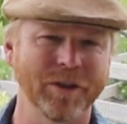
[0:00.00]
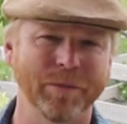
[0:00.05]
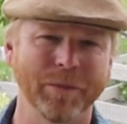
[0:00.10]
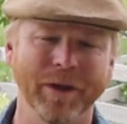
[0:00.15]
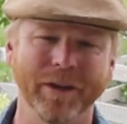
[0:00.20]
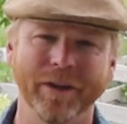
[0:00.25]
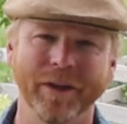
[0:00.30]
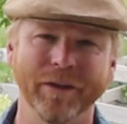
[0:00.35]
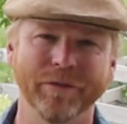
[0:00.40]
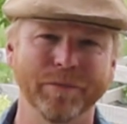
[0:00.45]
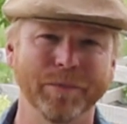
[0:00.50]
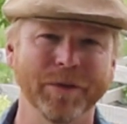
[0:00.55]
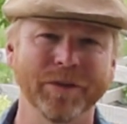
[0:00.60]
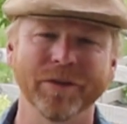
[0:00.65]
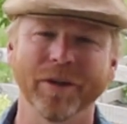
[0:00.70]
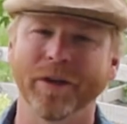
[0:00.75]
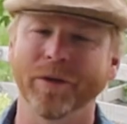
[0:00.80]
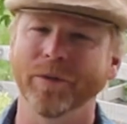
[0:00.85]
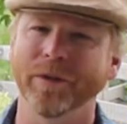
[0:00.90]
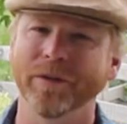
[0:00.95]
my life,
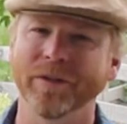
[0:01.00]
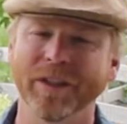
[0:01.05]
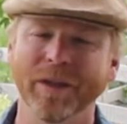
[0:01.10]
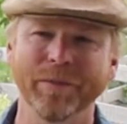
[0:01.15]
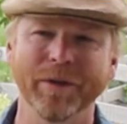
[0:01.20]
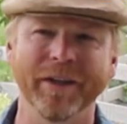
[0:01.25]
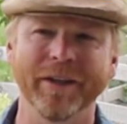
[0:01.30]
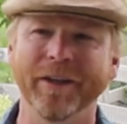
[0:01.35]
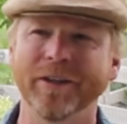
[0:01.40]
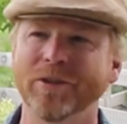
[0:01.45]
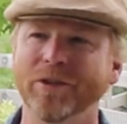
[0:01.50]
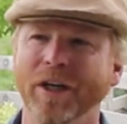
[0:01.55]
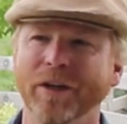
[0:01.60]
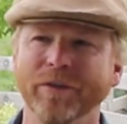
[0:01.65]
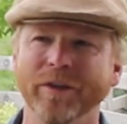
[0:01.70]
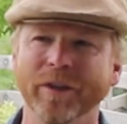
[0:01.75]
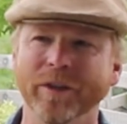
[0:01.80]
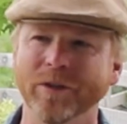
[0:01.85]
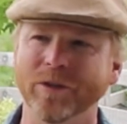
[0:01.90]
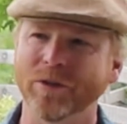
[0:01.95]
bizarre ones. I've been an air
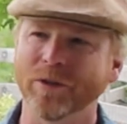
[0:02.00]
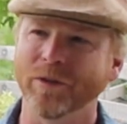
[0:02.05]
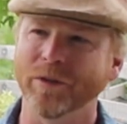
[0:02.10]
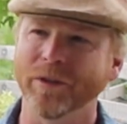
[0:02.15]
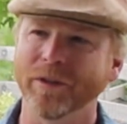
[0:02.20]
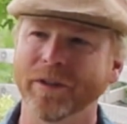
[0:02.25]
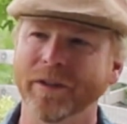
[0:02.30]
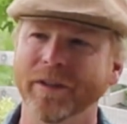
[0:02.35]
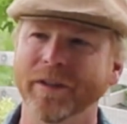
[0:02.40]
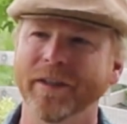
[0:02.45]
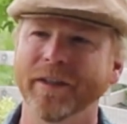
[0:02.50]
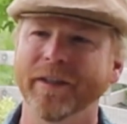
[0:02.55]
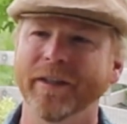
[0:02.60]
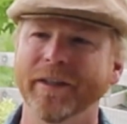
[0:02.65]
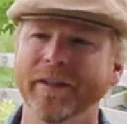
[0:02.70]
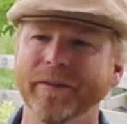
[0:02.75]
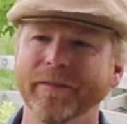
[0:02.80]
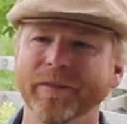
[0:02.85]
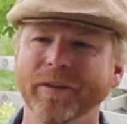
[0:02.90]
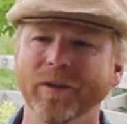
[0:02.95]
traffic controller,
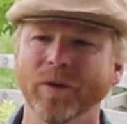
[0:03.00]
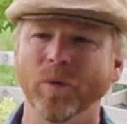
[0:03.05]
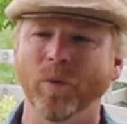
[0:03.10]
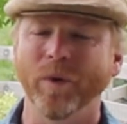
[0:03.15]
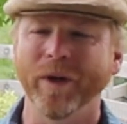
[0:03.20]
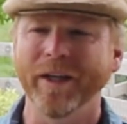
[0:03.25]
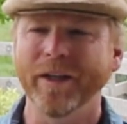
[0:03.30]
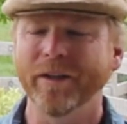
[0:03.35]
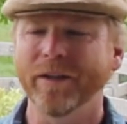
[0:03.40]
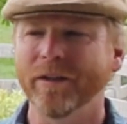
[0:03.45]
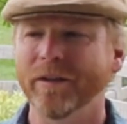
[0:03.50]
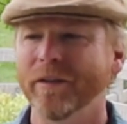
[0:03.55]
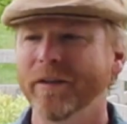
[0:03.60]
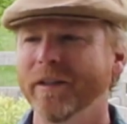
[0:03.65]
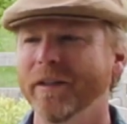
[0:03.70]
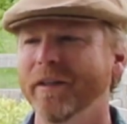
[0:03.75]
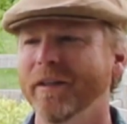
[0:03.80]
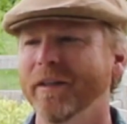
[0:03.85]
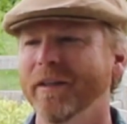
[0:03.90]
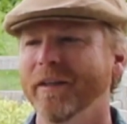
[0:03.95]
waiter,
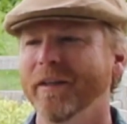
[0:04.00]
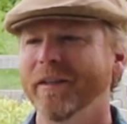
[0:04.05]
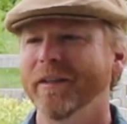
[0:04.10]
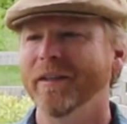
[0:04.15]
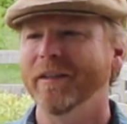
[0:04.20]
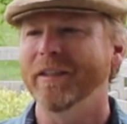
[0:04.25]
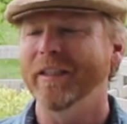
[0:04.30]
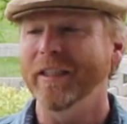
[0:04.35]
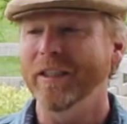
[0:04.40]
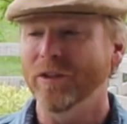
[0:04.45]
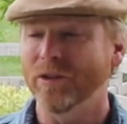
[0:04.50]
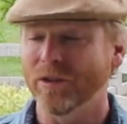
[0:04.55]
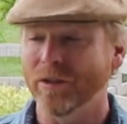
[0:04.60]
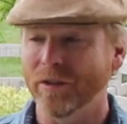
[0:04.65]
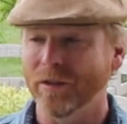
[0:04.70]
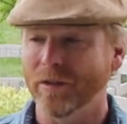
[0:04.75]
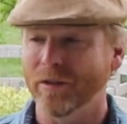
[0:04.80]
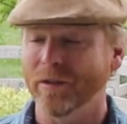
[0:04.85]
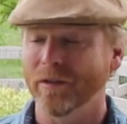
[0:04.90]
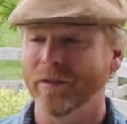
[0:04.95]

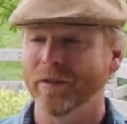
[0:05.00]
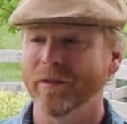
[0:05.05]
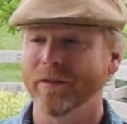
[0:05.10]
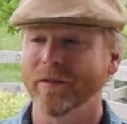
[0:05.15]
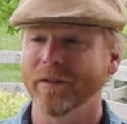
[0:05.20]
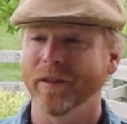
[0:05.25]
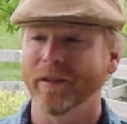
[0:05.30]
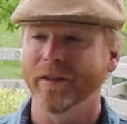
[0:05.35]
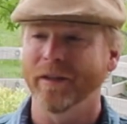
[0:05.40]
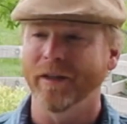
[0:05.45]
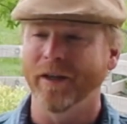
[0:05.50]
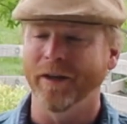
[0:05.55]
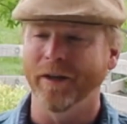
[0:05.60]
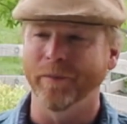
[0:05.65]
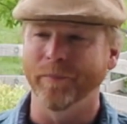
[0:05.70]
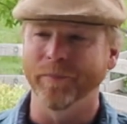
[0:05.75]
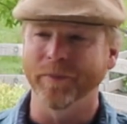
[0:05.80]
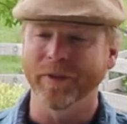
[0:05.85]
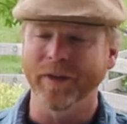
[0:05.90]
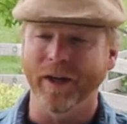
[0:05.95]
teacher,
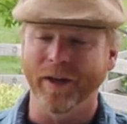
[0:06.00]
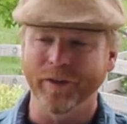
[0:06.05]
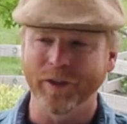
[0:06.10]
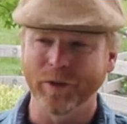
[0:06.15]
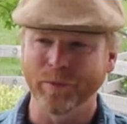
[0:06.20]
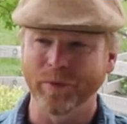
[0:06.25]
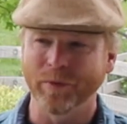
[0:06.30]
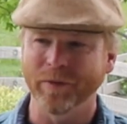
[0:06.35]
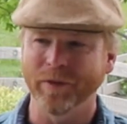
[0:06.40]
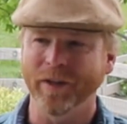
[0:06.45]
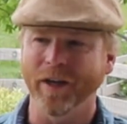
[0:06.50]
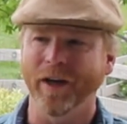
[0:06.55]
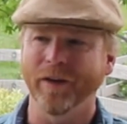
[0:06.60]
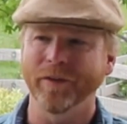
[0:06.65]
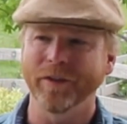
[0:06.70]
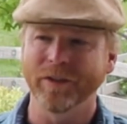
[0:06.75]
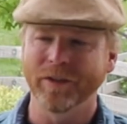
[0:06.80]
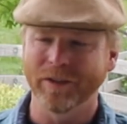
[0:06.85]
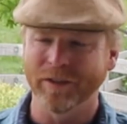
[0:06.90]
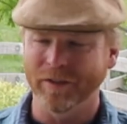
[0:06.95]

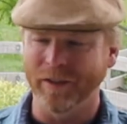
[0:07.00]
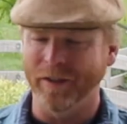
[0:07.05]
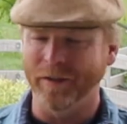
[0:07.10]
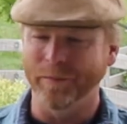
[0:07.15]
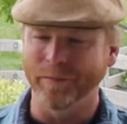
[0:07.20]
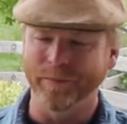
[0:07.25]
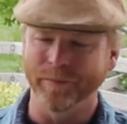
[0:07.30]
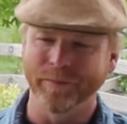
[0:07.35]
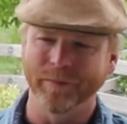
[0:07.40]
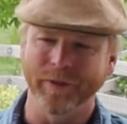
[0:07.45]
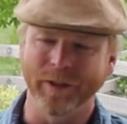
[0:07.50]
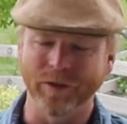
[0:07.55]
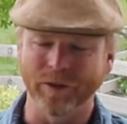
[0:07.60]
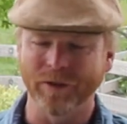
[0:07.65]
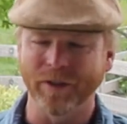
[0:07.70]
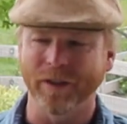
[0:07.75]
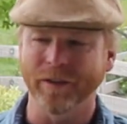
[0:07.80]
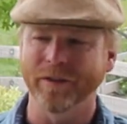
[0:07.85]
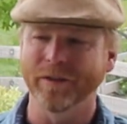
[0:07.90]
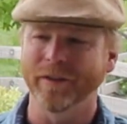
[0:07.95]
college
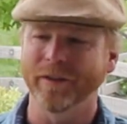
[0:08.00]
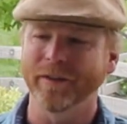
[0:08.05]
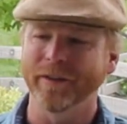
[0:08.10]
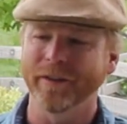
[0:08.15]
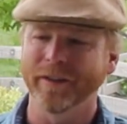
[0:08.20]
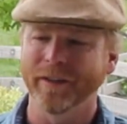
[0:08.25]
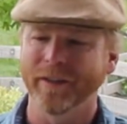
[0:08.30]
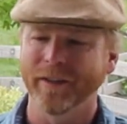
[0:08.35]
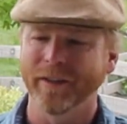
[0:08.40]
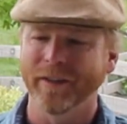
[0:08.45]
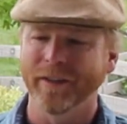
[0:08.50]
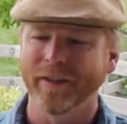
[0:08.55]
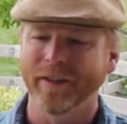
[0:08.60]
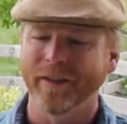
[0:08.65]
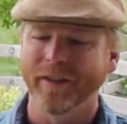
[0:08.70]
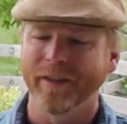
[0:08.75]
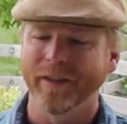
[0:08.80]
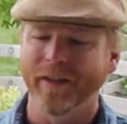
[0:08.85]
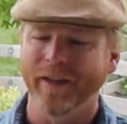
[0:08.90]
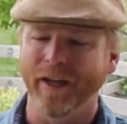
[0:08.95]
instructor.
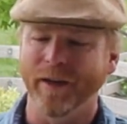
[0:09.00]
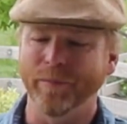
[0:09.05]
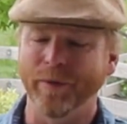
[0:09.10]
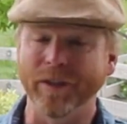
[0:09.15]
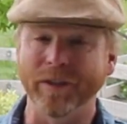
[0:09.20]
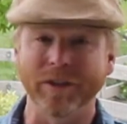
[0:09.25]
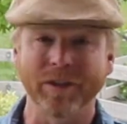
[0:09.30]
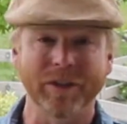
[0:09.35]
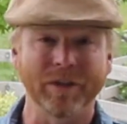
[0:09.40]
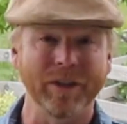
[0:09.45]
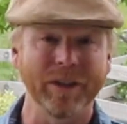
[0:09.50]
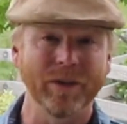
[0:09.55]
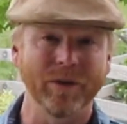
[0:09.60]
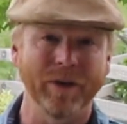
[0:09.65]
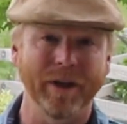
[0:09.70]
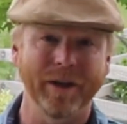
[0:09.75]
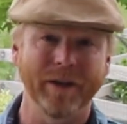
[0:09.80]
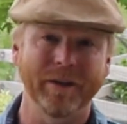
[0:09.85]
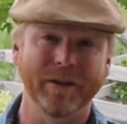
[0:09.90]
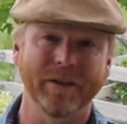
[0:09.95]
I've been a
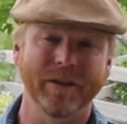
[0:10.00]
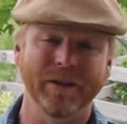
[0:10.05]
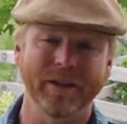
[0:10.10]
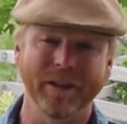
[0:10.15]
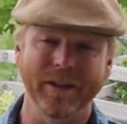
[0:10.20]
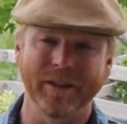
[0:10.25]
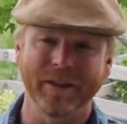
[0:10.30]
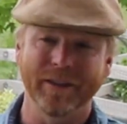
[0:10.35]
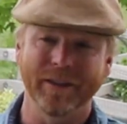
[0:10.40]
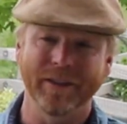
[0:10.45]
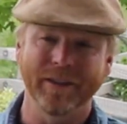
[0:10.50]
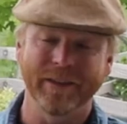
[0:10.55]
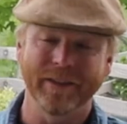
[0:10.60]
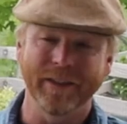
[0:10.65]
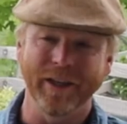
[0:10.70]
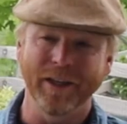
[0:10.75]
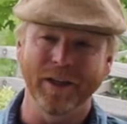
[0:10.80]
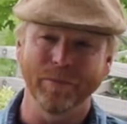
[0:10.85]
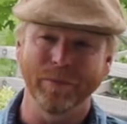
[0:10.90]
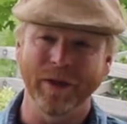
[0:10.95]
screenwriter, a
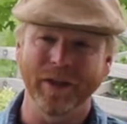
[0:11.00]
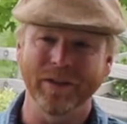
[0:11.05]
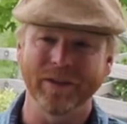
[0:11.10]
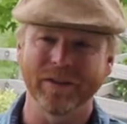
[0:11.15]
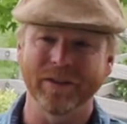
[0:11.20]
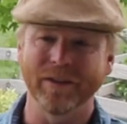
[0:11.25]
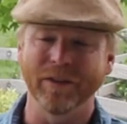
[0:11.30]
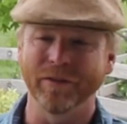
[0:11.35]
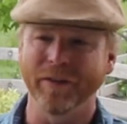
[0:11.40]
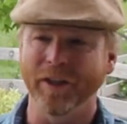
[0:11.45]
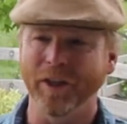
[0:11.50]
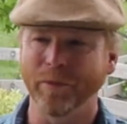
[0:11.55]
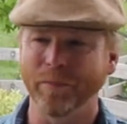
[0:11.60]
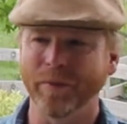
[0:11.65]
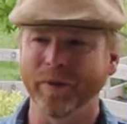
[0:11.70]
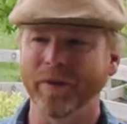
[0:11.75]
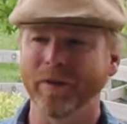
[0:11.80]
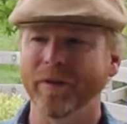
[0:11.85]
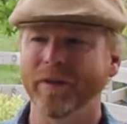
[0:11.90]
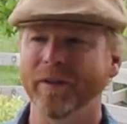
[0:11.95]
database
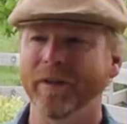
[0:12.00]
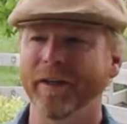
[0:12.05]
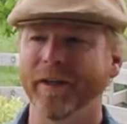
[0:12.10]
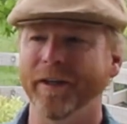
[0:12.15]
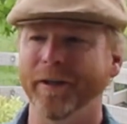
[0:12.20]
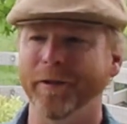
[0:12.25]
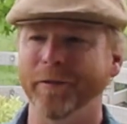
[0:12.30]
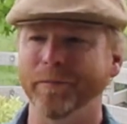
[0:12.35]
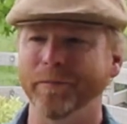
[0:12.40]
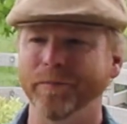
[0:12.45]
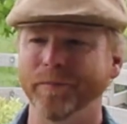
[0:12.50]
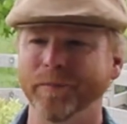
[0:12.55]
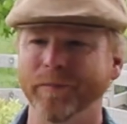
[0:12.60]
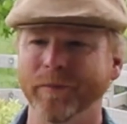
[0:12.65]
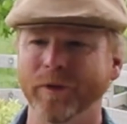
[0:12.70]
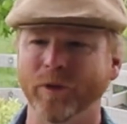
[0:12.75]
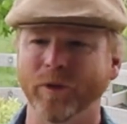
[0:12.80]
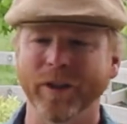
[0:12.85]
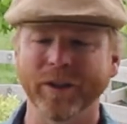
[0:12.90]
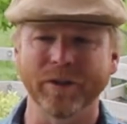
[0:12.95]
developer,
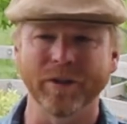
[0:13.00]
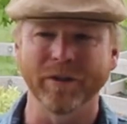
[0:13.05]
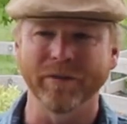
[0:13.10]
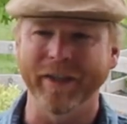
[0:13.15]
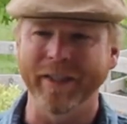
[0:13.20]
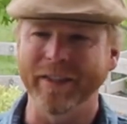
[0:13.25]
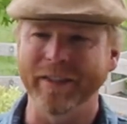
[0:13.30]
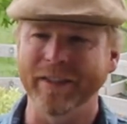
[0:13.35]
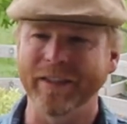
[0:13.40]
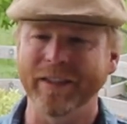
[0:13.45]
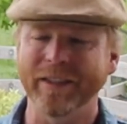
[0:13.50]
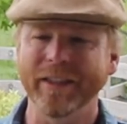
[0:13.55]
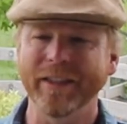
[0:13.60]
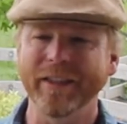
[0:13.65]
director of IT,